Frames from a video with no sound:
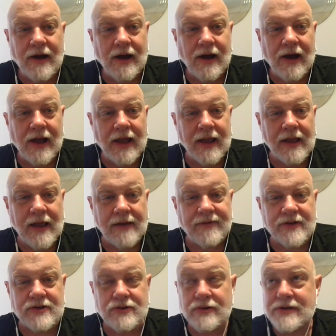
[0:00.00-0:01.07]
I have
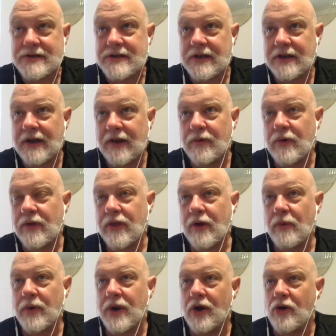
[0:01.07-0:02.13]
a choice at night whether I
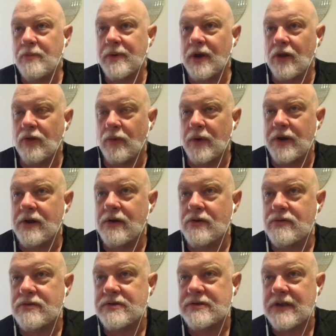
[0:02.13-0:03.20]
want to open all the
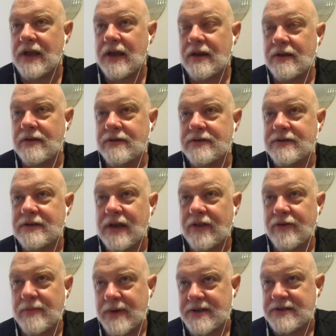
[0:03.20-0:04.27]
windows and
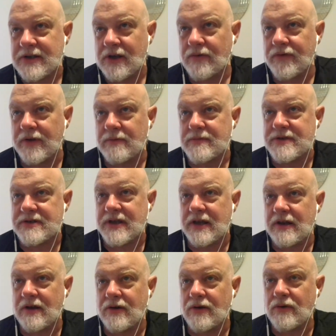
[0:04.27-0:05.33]
slather myself in
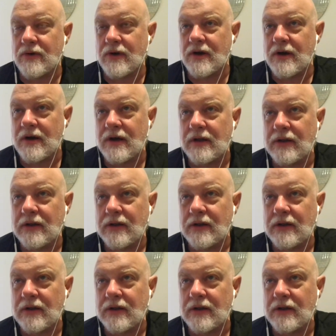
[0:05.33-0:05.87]
mosquito